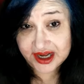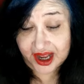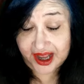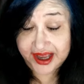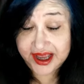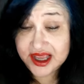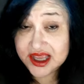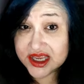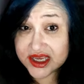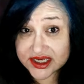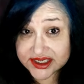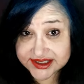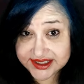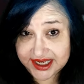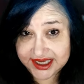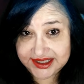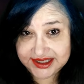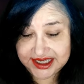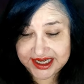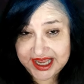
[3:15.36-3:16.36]
guy,
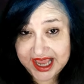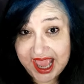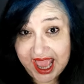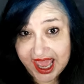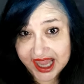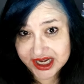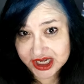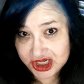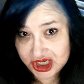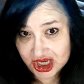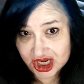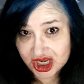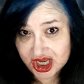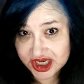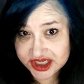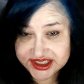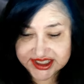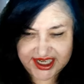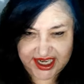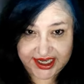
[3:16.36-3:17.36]
saying that he had a
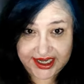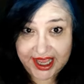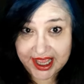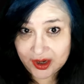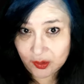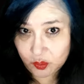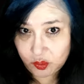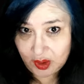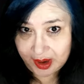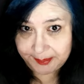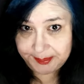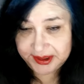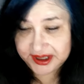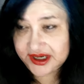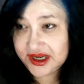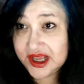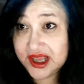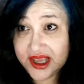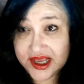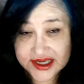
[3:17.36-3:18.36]
gun, saying he had a
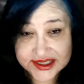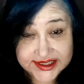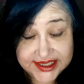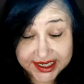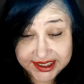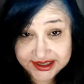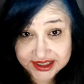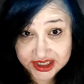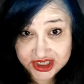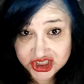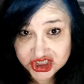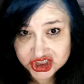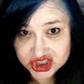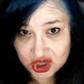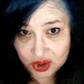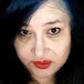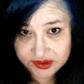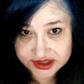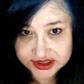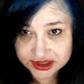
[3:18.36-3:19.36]
weapon, saying that he
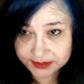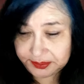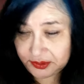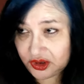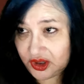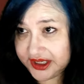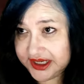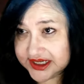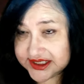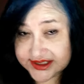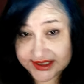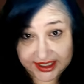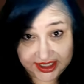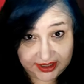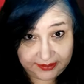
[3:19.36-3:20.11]
showed it to the police, that